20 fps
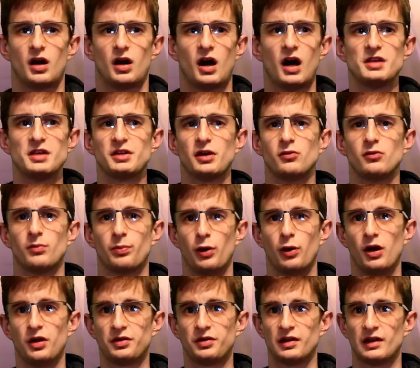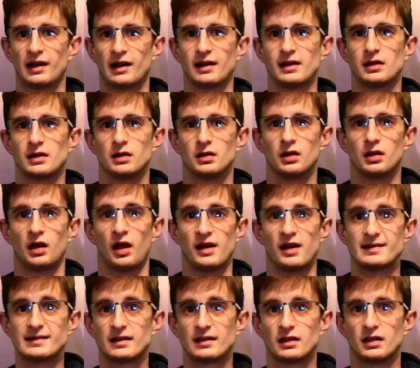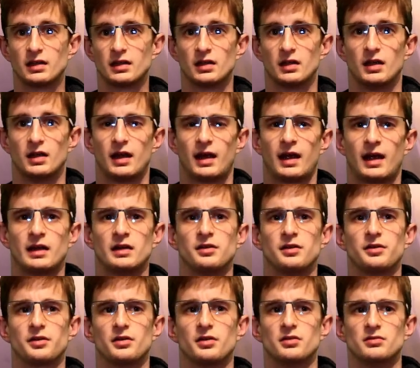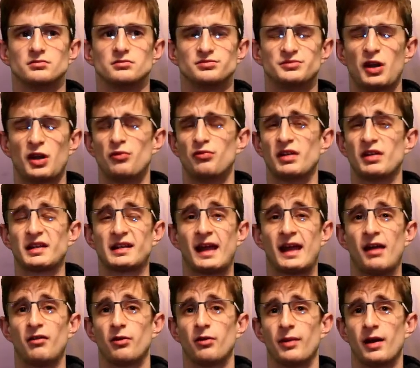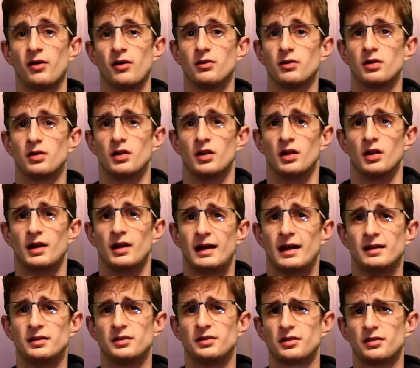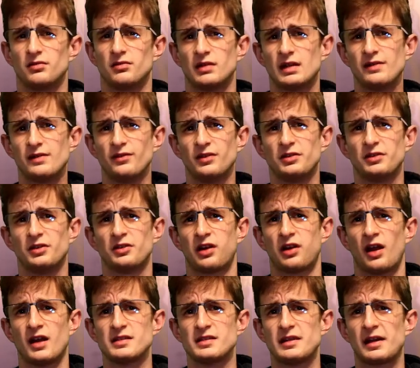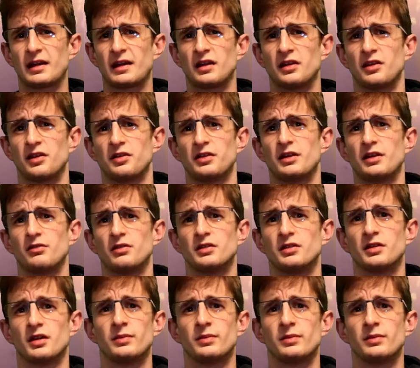I don't personally like and don't really care about, and neither does Lightning in the series.